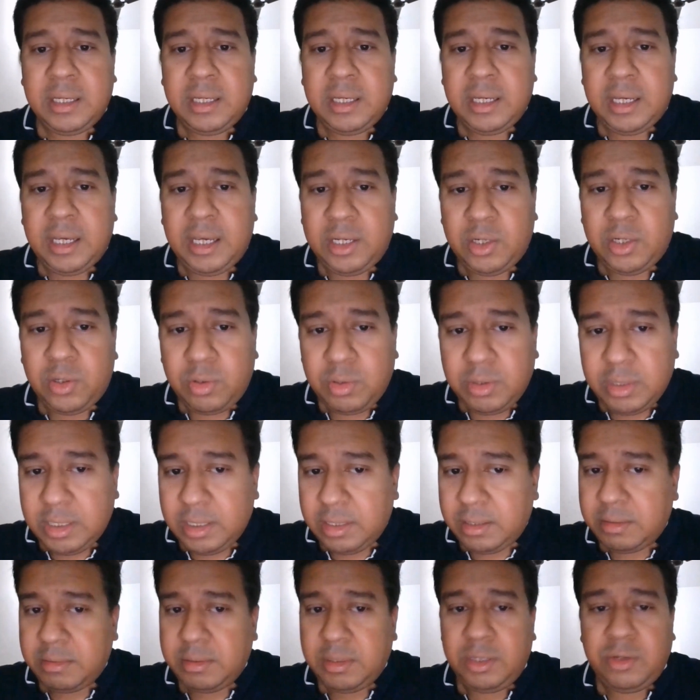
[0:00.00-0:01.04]

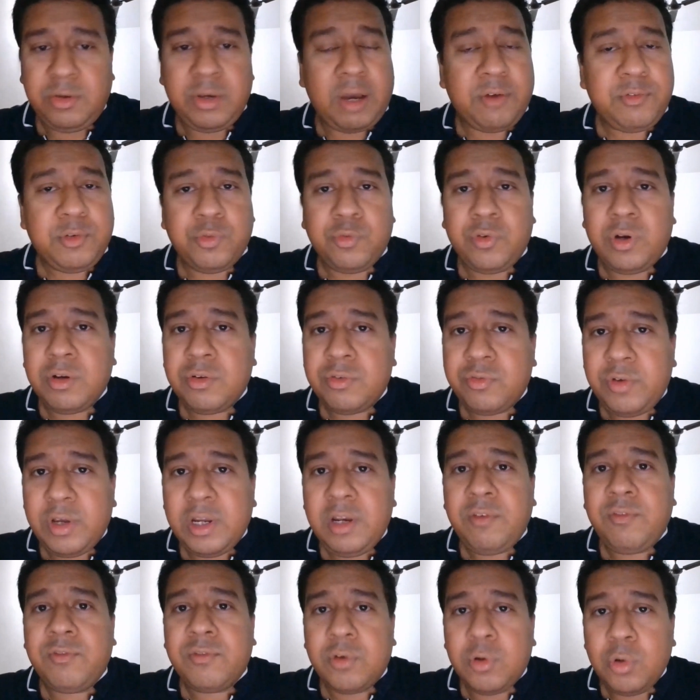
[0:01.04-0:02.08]
You have to work
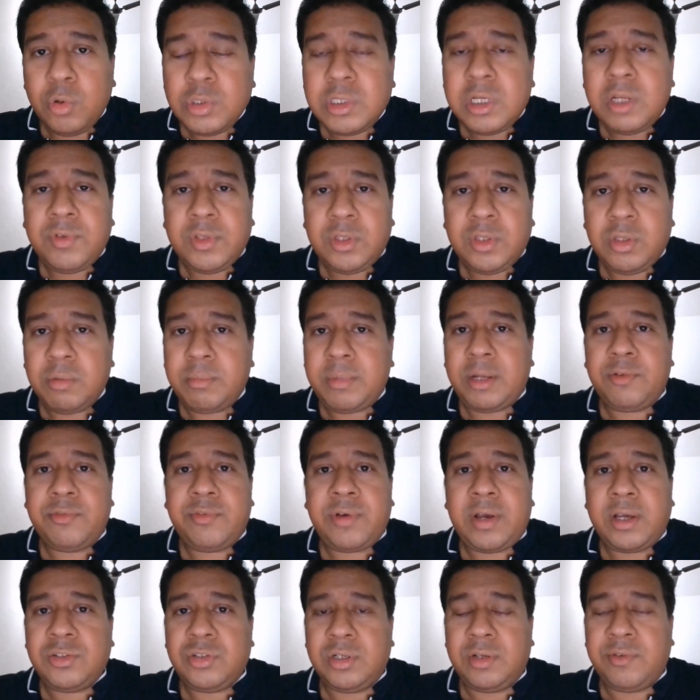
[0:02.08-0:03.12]
very closely with your
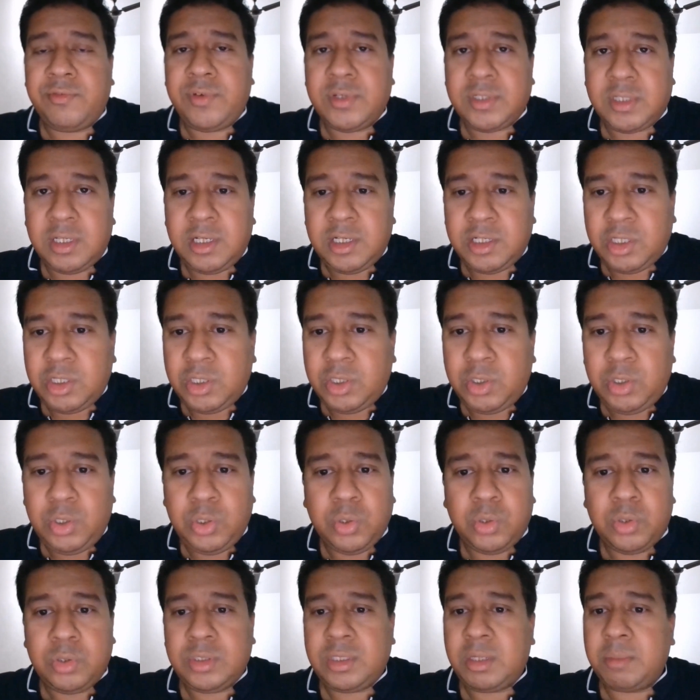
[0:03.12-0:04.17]
manufacturing facility,
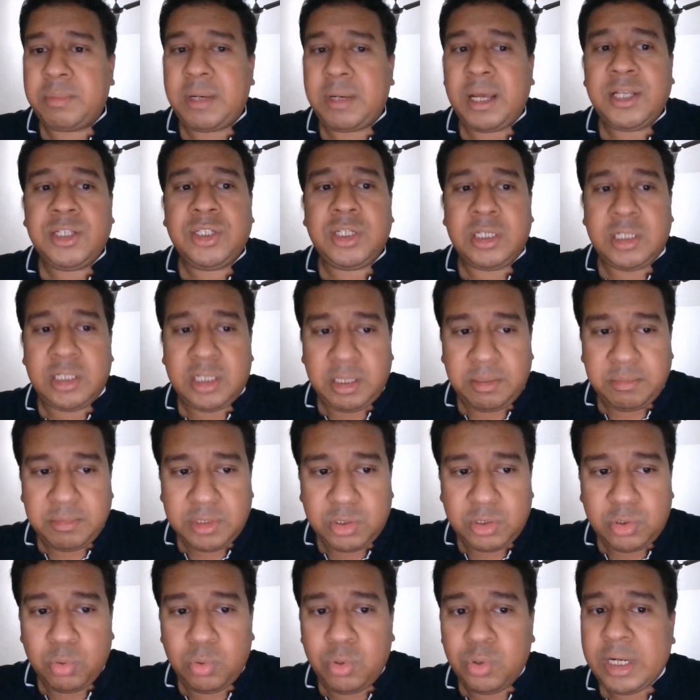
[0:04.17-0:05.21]
your supply chain teams,
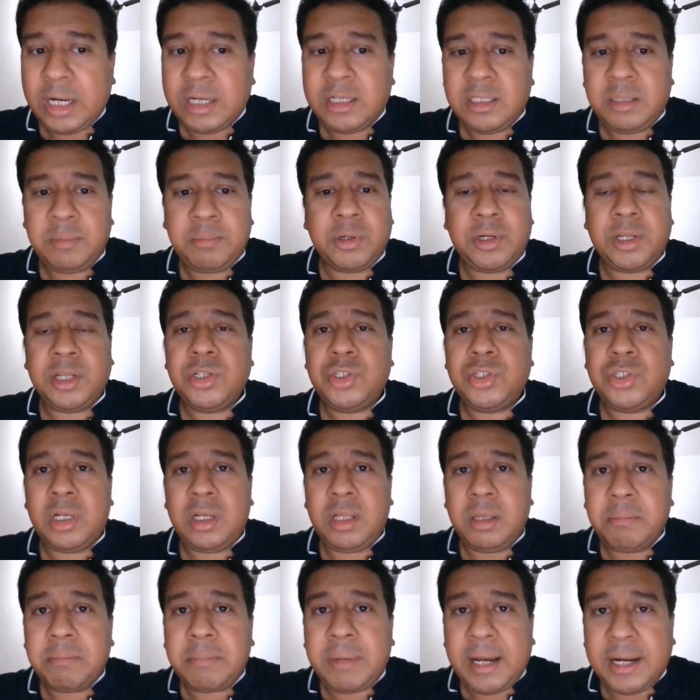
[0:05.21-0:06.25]
to look at the potential
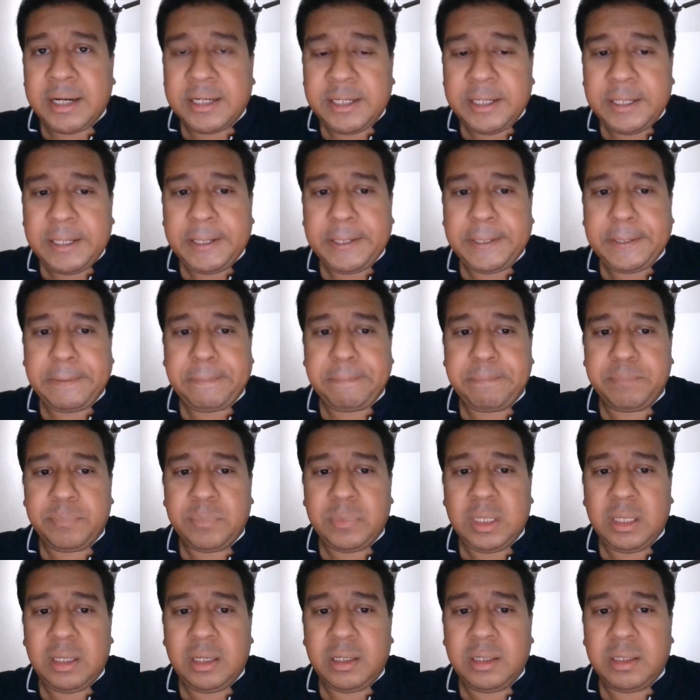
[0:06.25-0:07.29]
impact
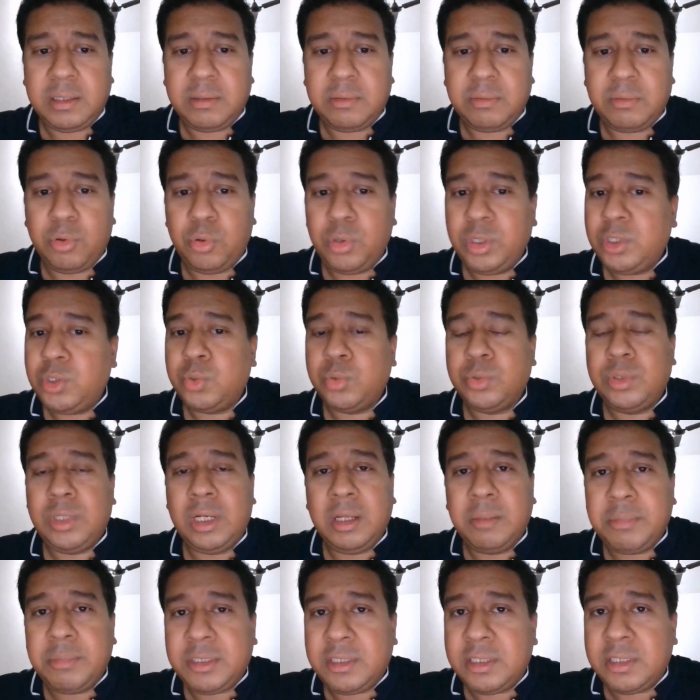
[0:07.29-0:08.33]
owing to the
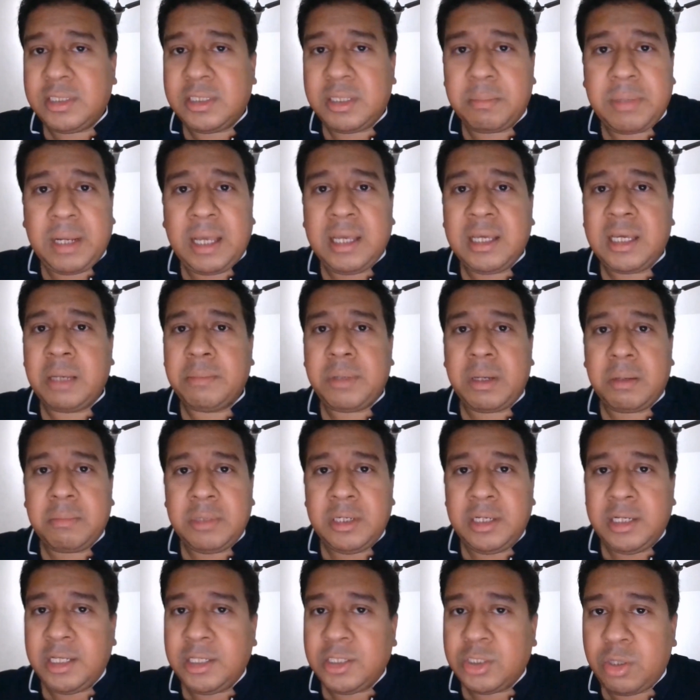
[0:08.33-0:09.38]
limited supply
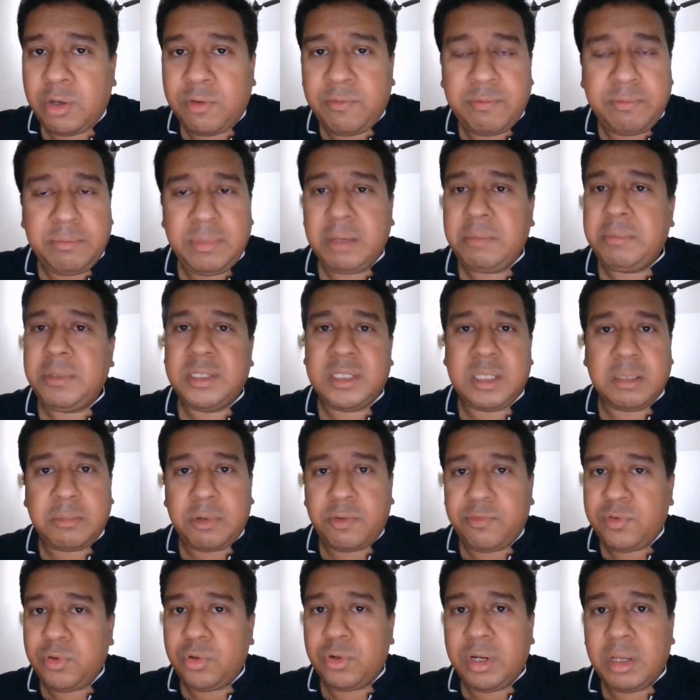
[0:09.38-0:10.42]
capabilities of maybe some
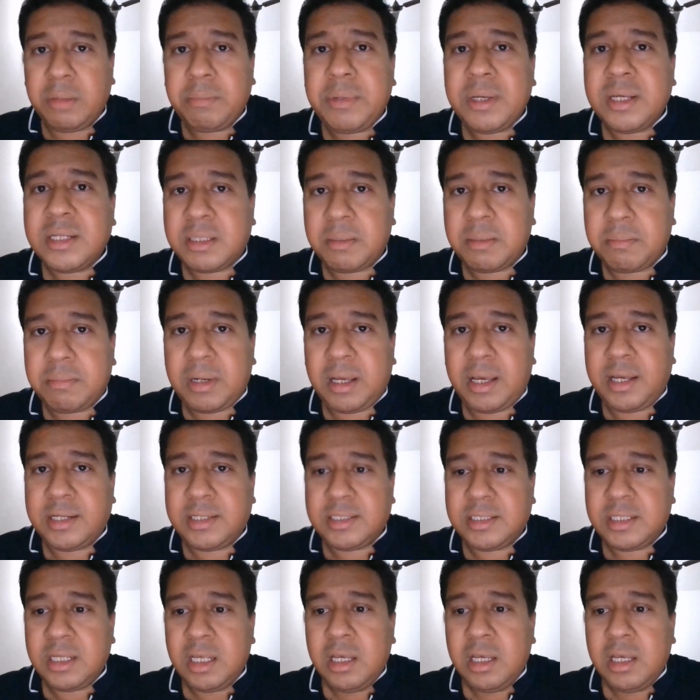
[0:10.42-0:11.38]
of your API suppliers